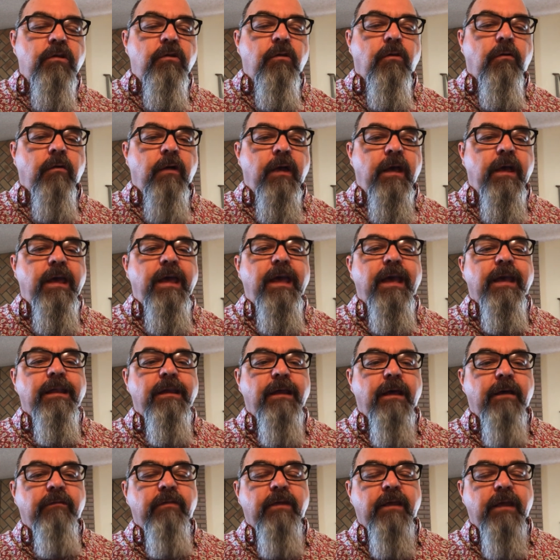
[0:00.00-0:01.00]
you're ahead
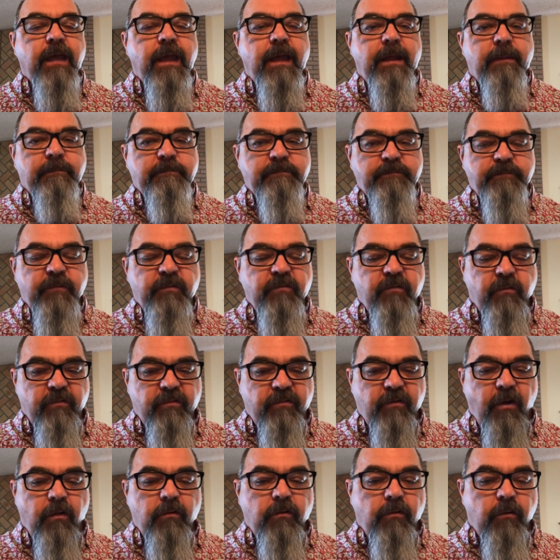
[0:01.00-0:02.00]
of the game. So
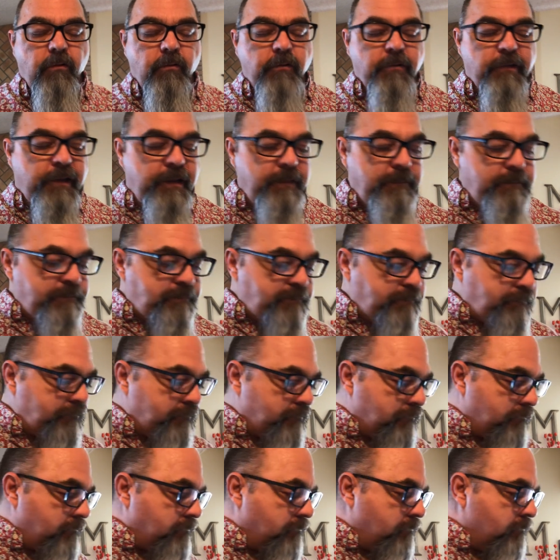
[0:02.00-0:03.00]
start early
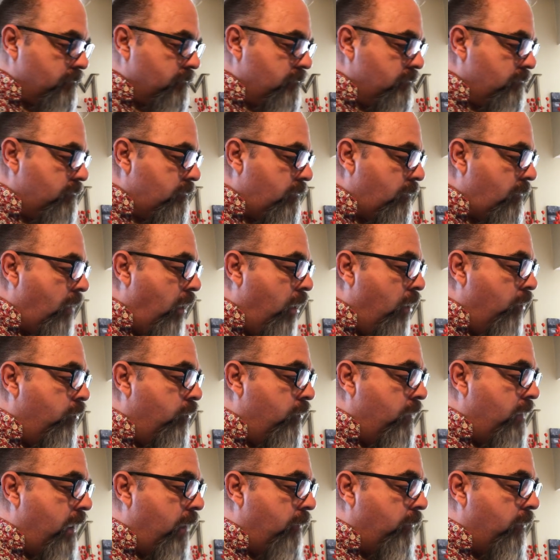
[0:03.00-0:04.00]
on
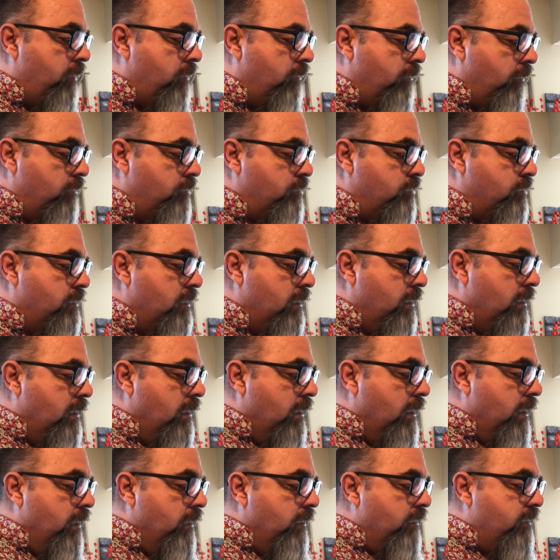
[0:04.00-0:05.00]
doing that research.
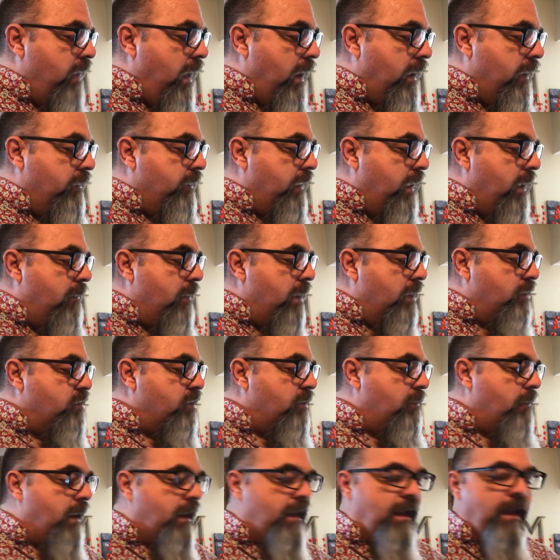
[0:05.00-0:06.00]
Second, they
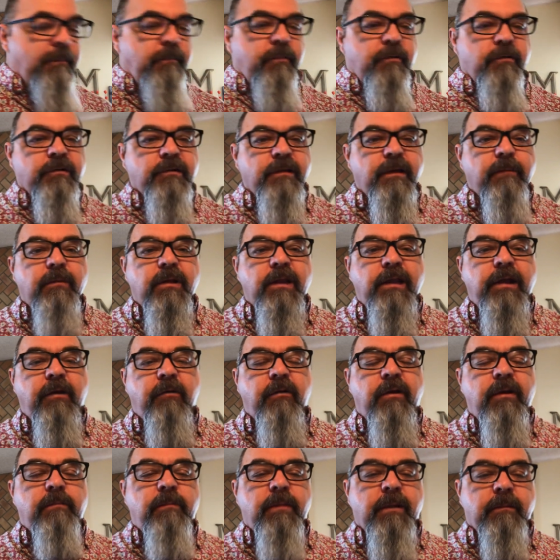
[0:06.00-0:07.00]
mention make a
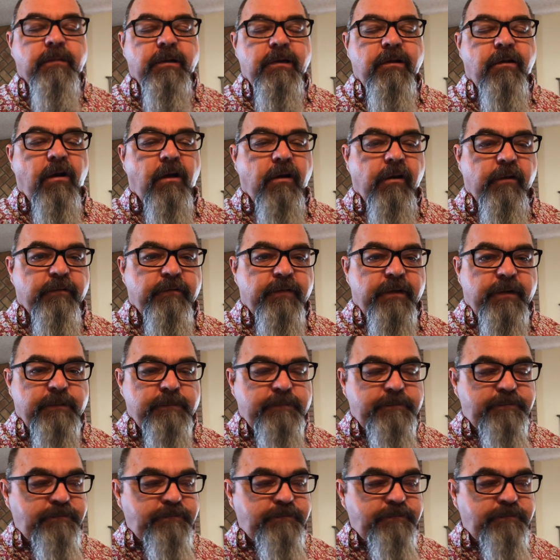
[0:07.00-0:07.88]
preliminary bibliography.